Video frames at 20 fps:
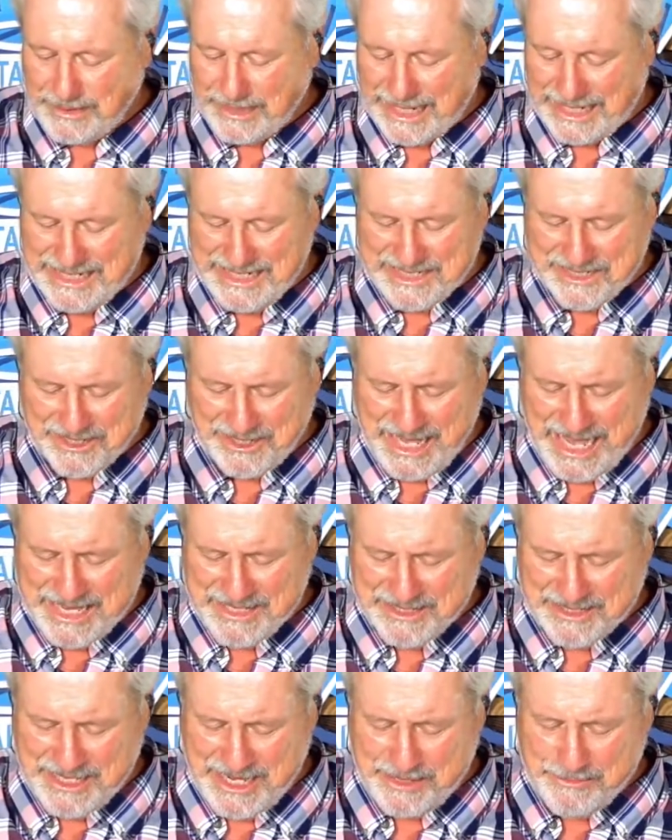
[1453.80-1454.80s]
This
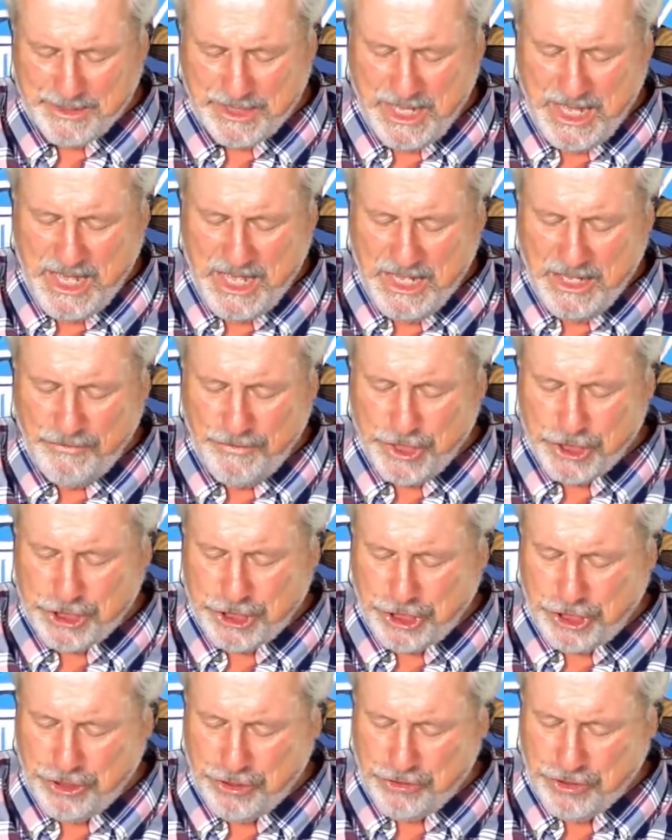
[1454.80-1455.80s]
last statement. The
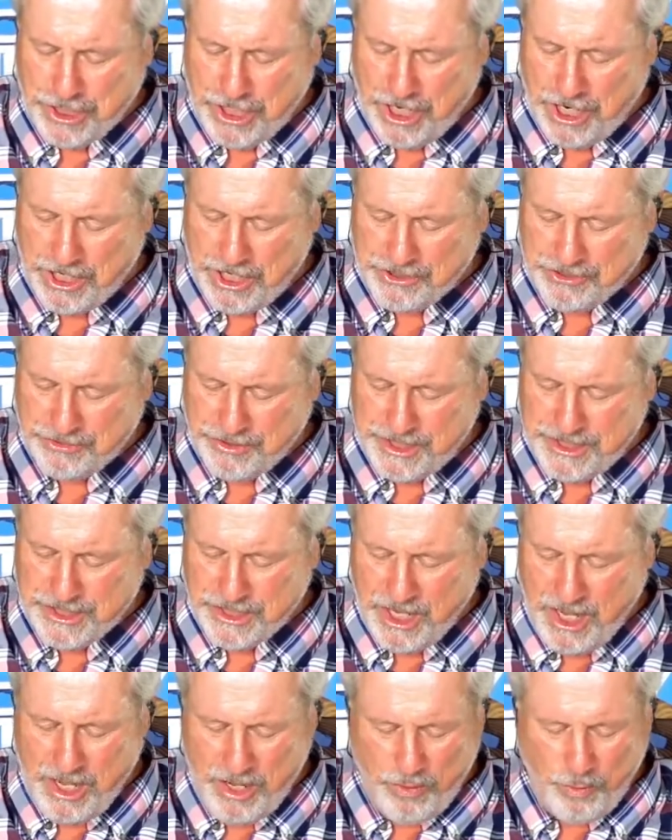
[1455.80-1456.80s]
two countries
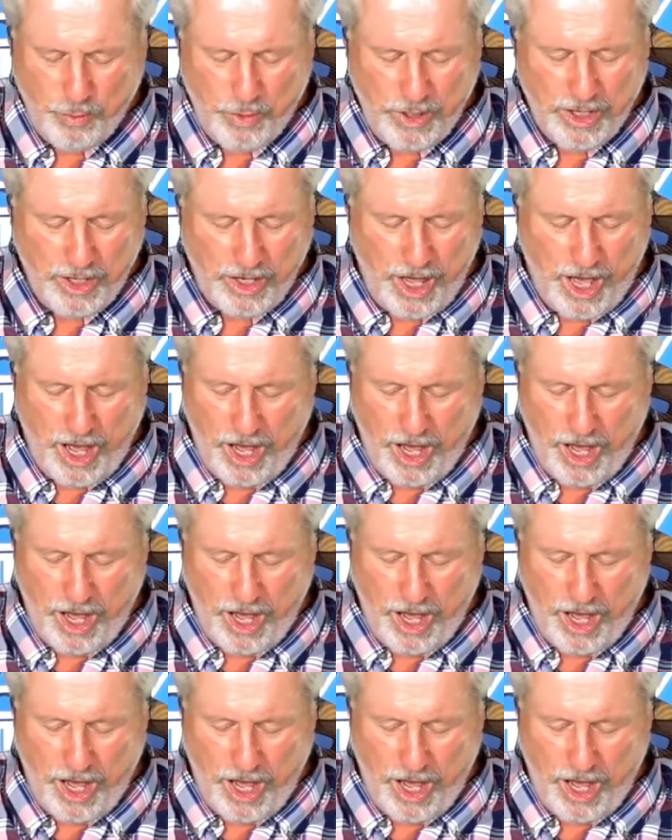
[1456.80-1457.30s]
will